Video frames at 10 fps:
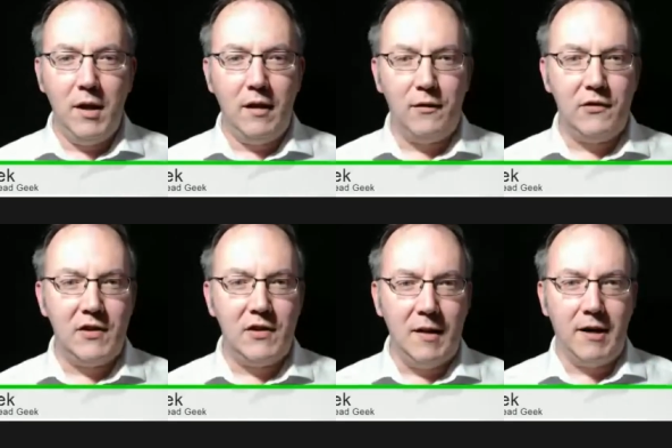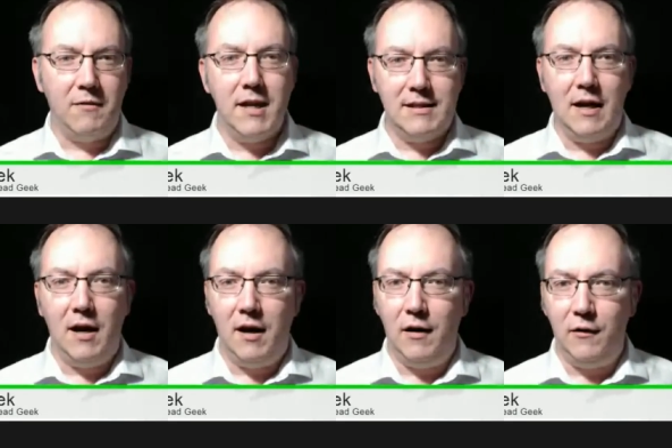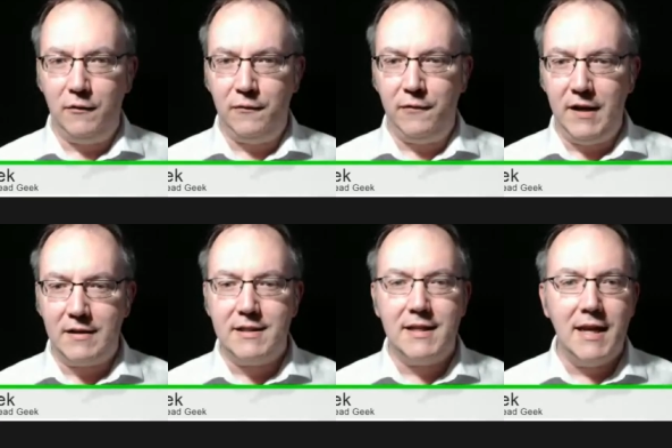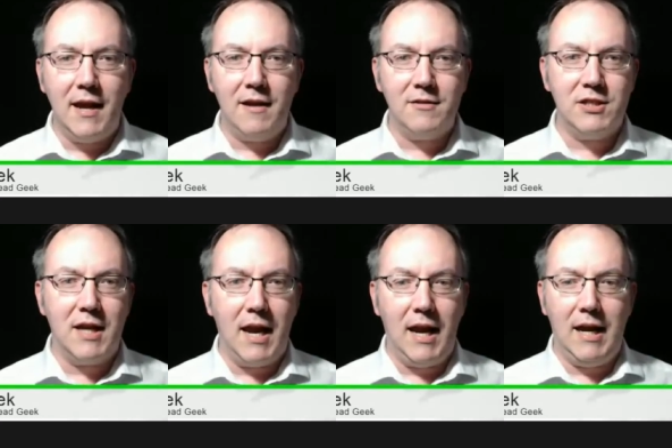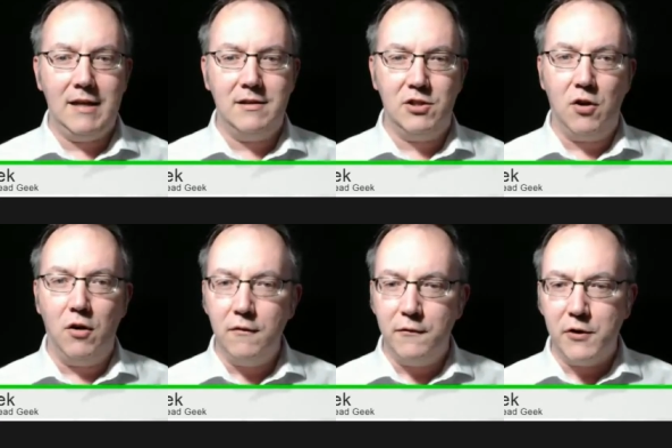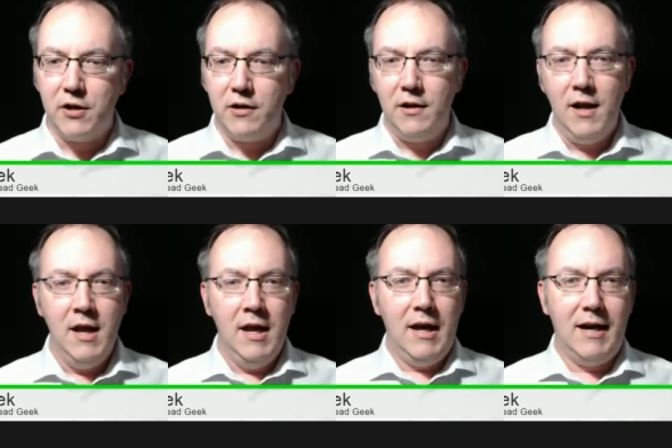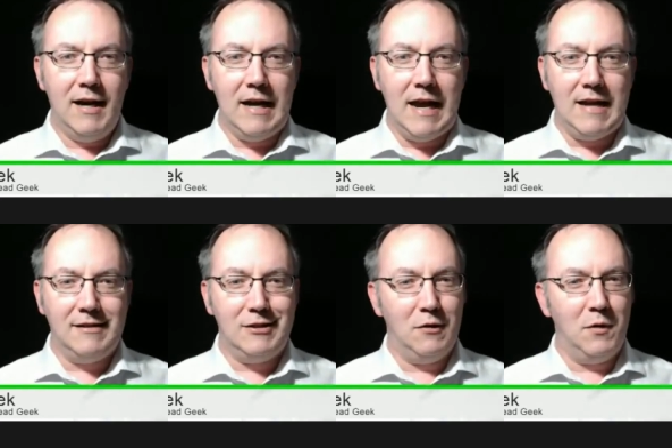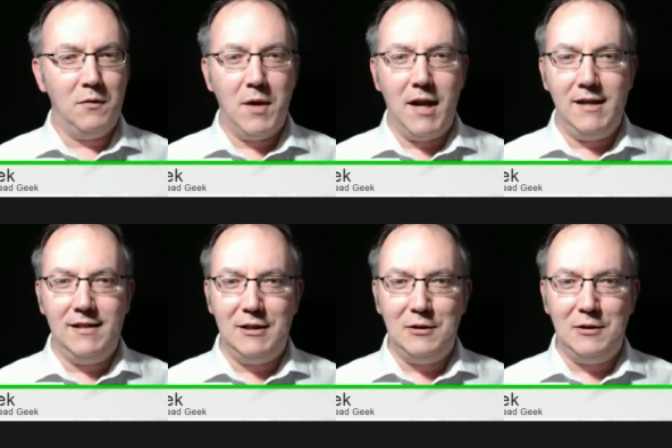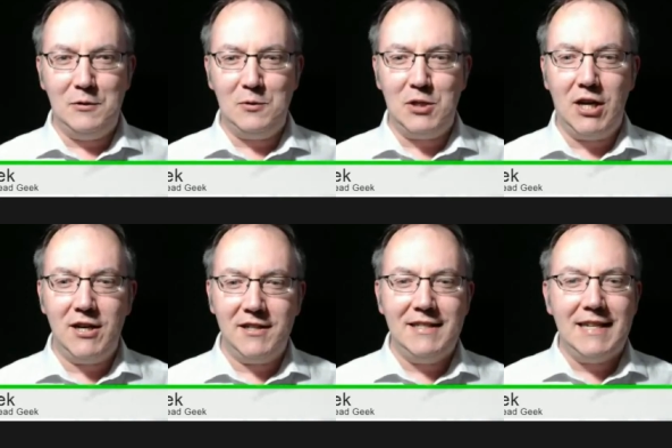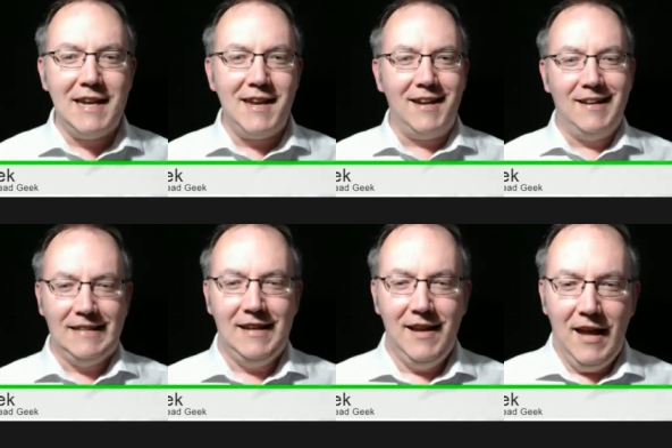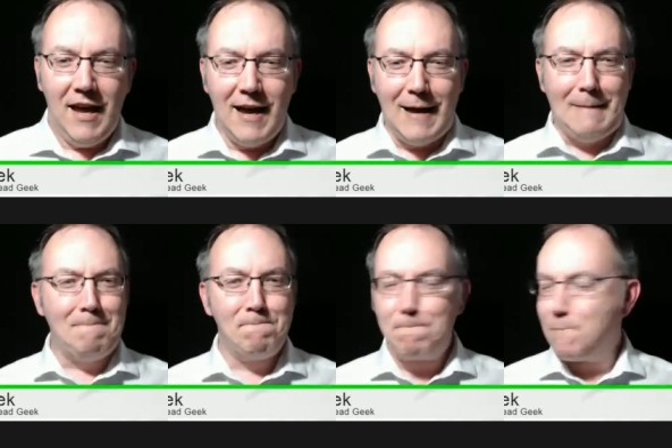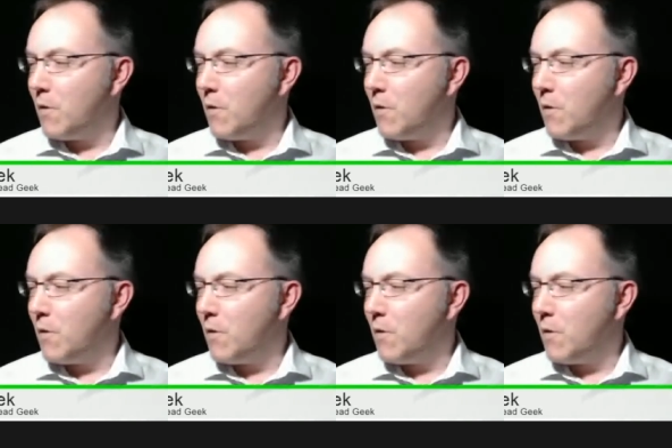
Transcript: with Cinnabar Wright of Phoenix Tea House and Gongfu Girl. And so we're ready to talk tea. So